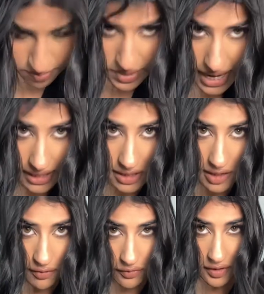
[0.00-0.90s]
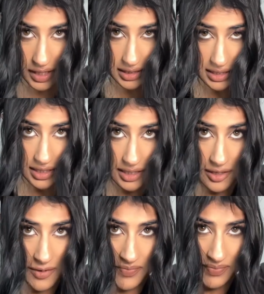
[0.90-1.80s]
back to front
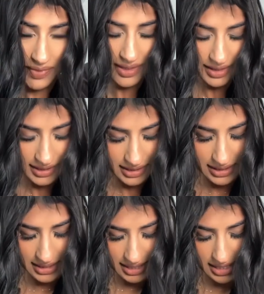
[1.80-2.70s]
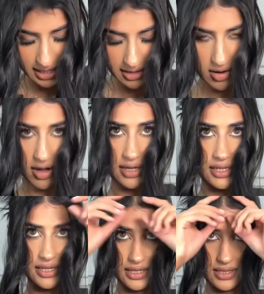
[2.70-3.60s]
and knot.